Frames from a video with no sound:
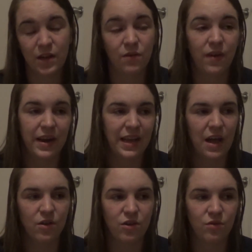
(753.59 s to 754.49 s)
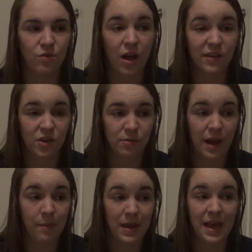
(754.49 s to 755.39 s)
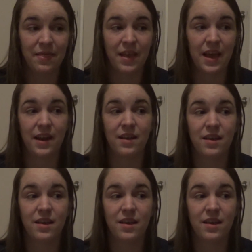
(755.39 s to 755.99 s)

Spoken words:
finding out you lost your baby, and then